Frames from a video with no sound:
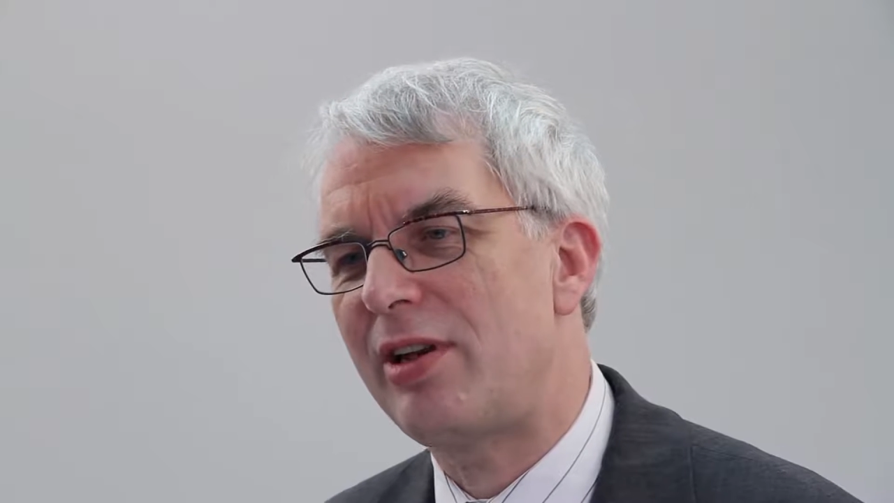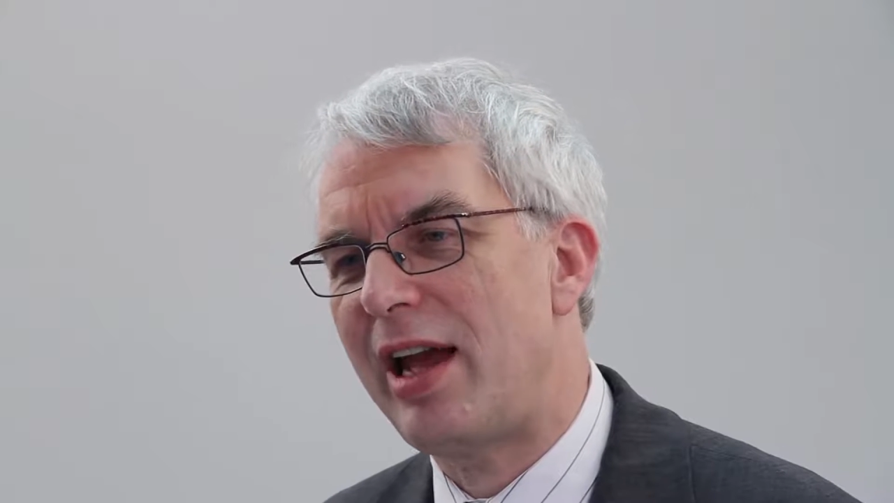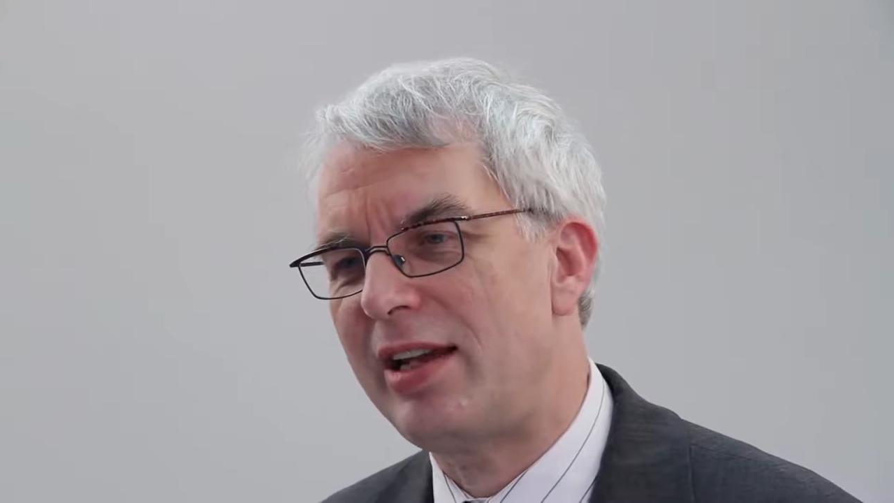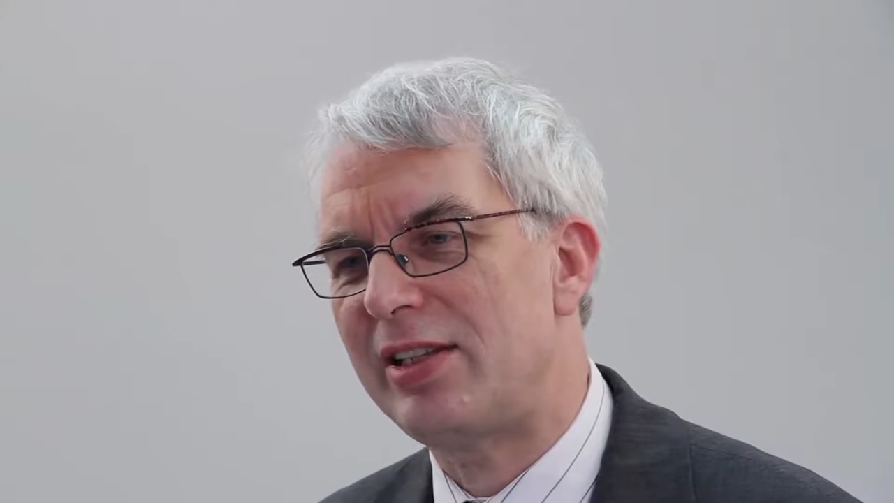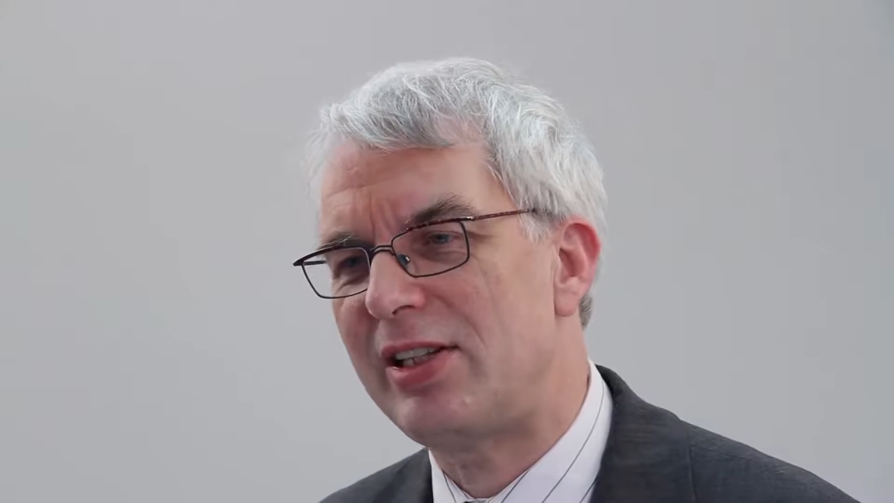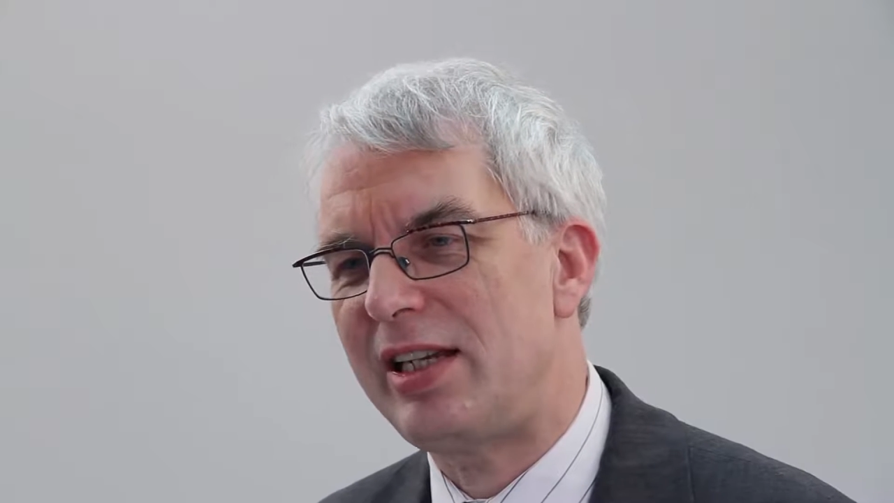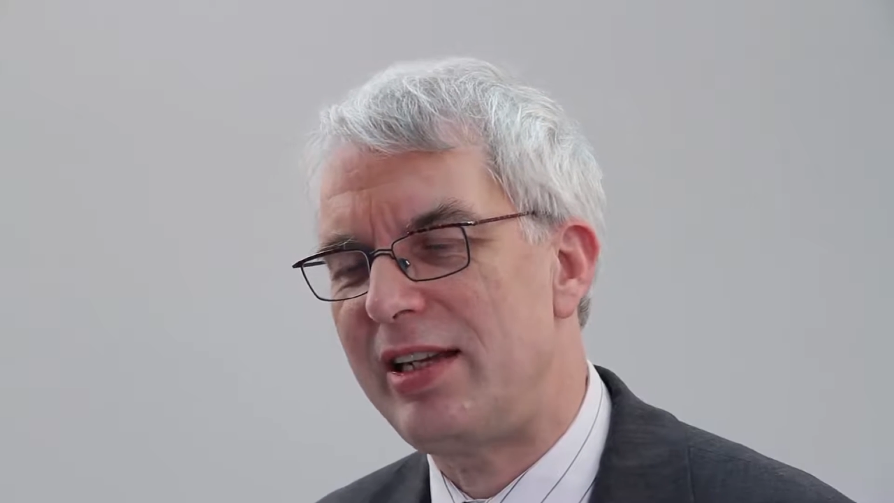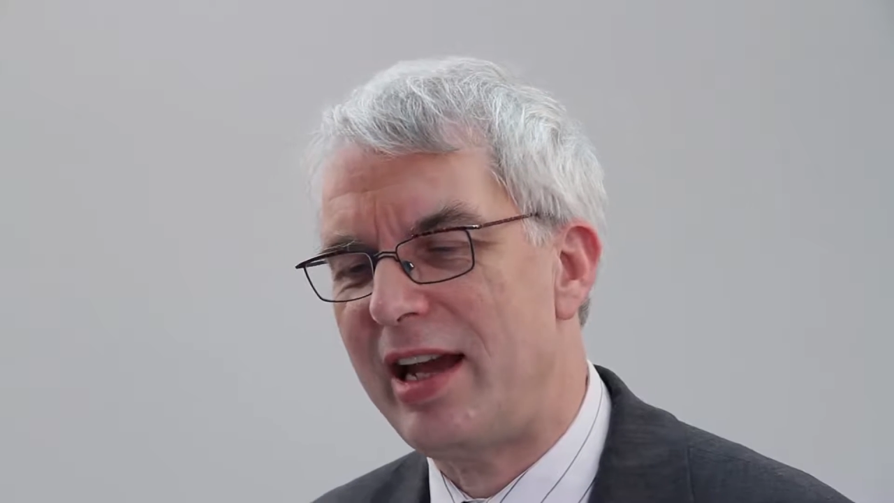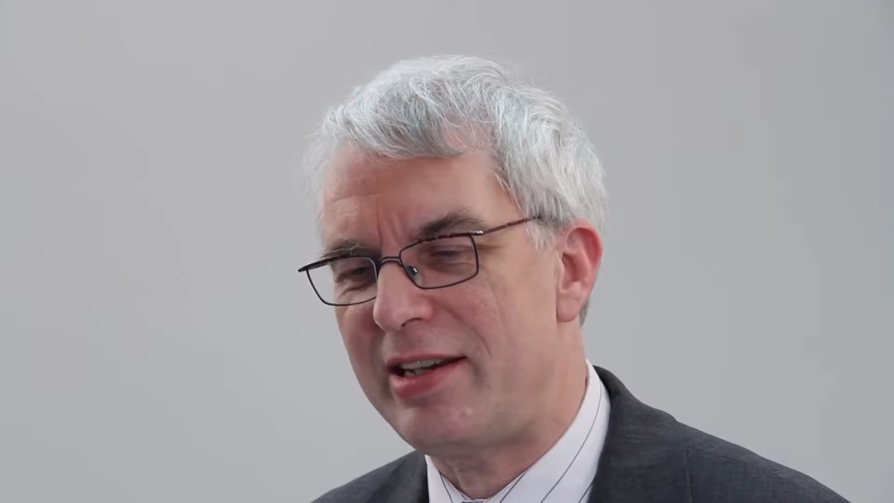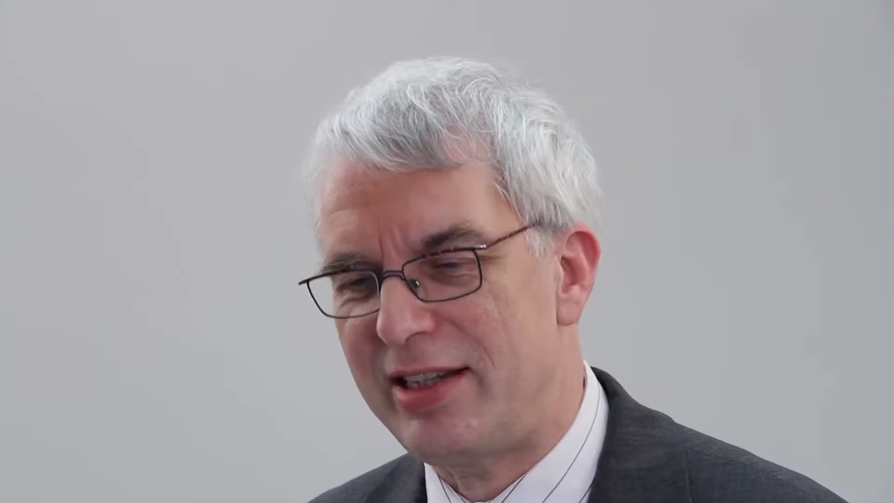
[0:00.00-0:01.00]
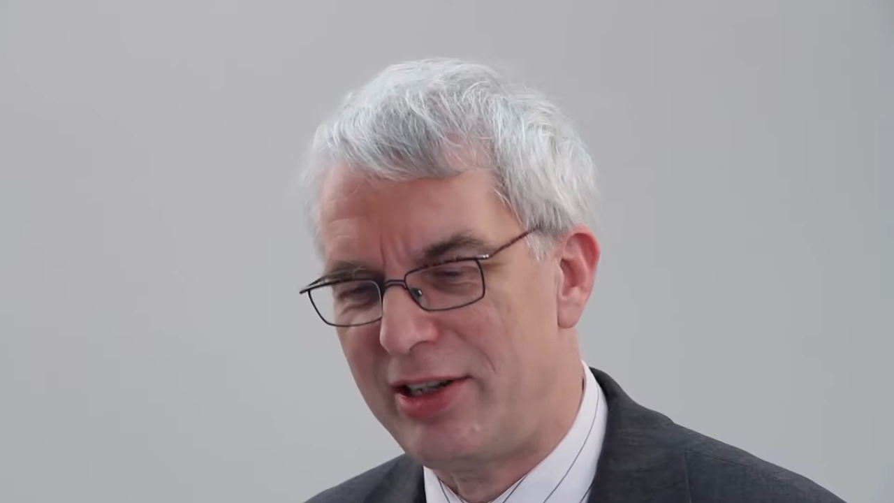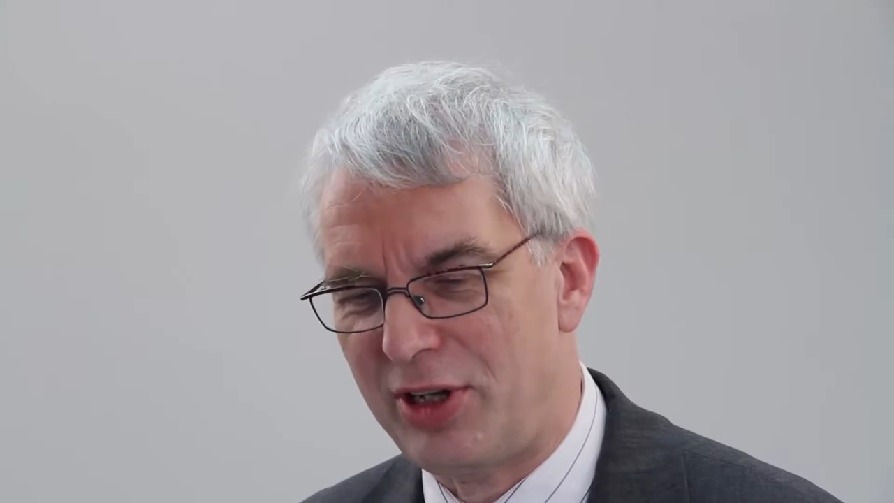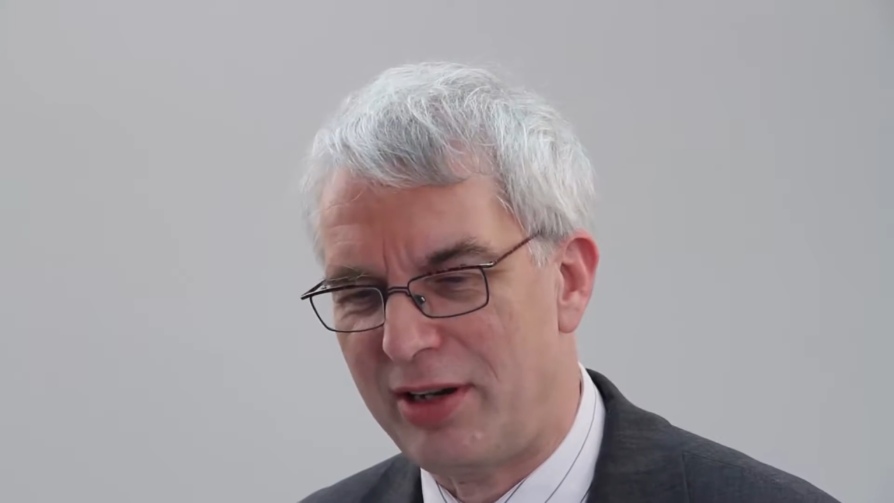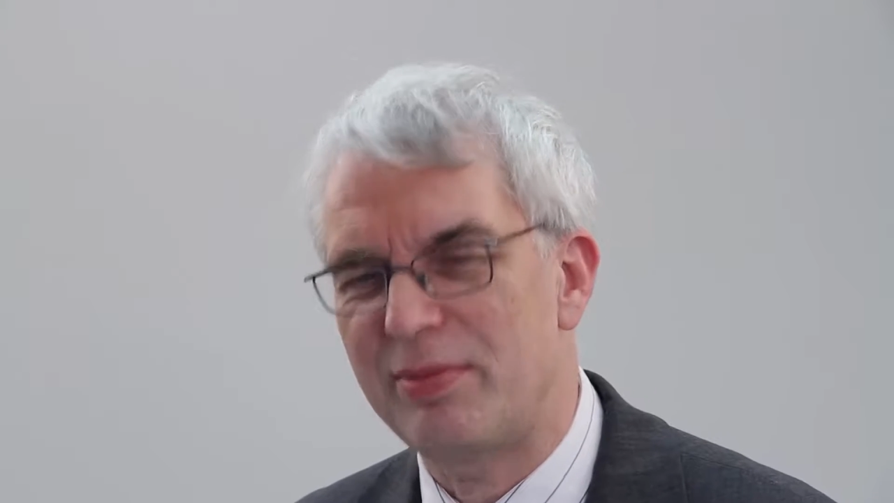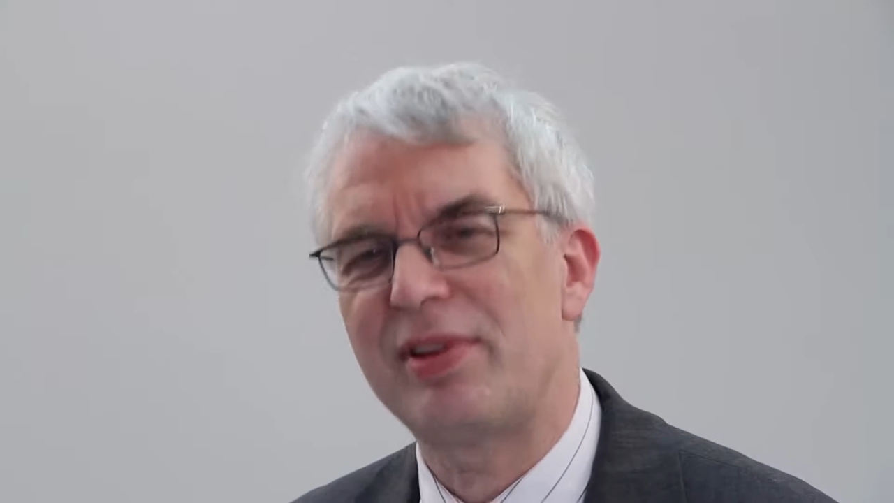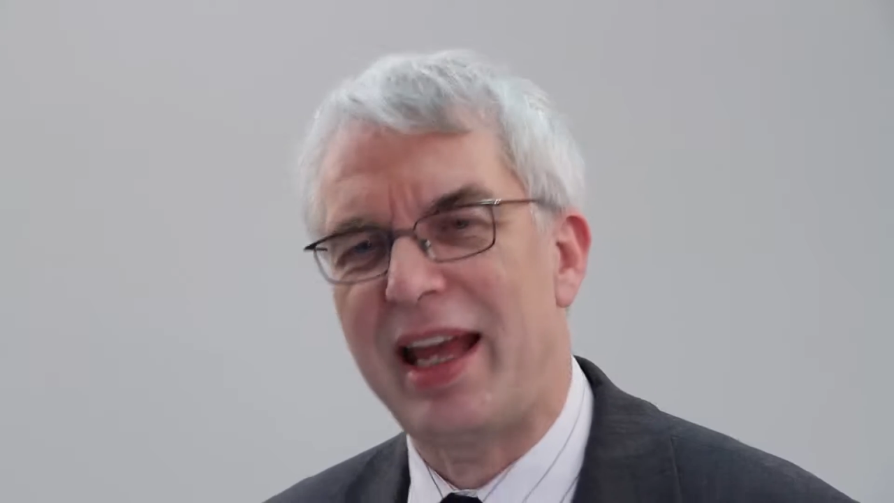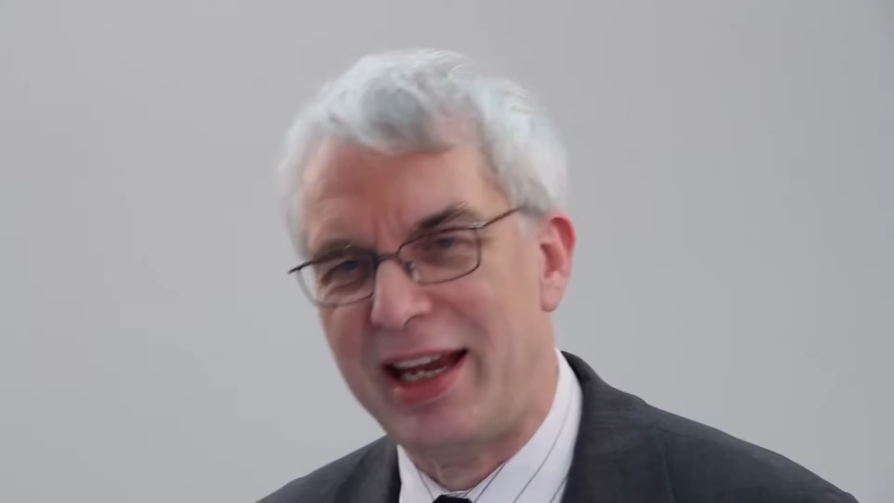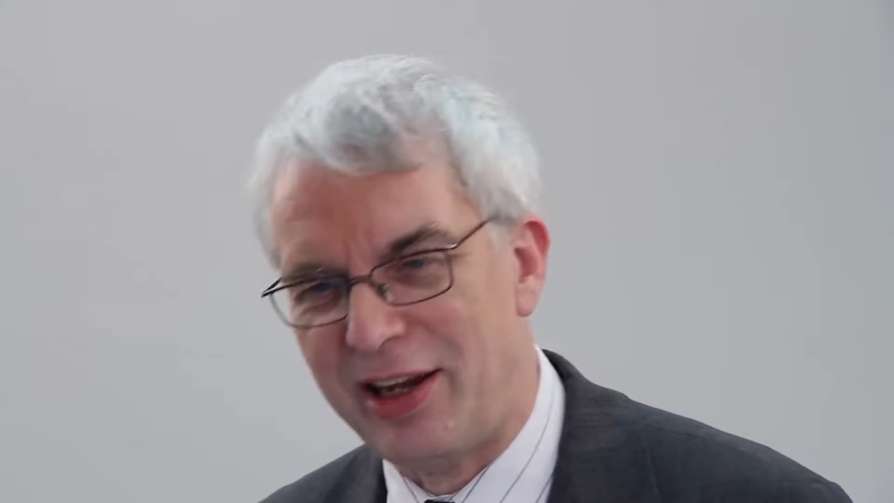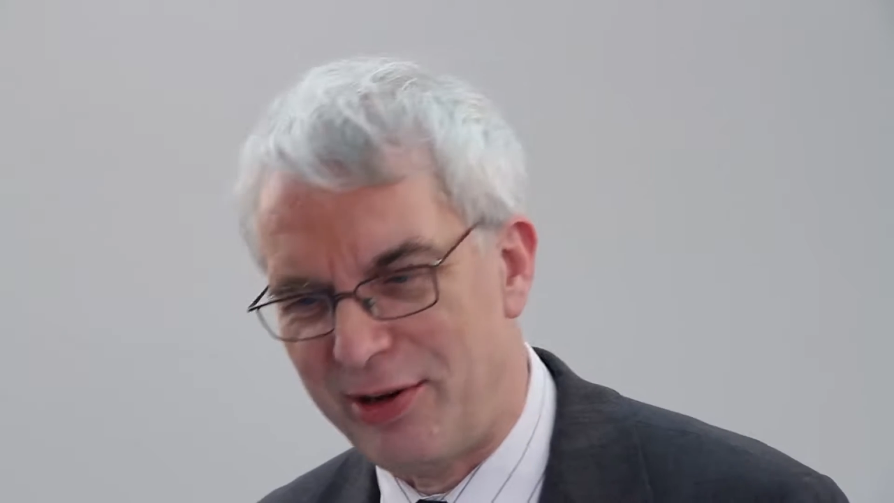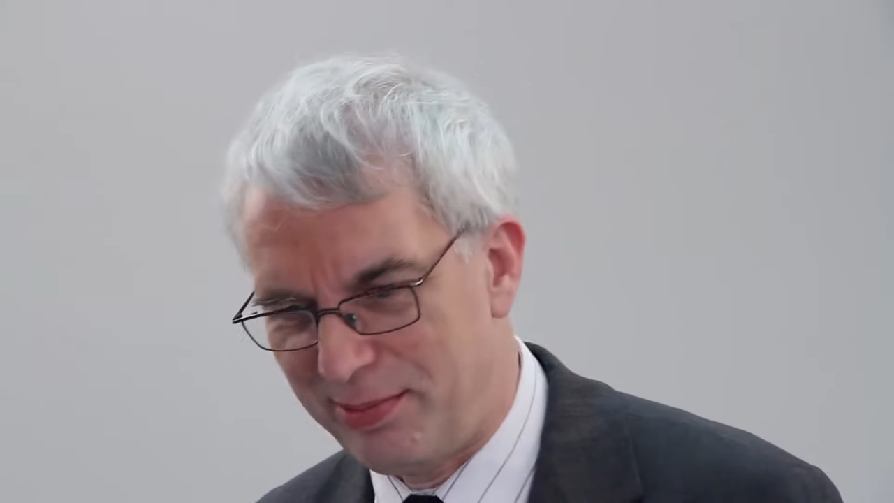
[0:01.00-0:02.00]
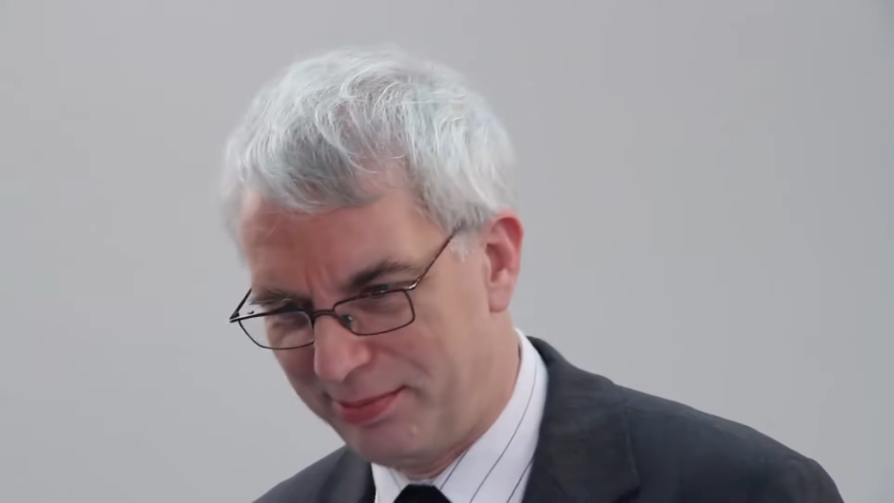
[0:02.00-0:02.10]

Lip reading: and see the anterior. Thank you.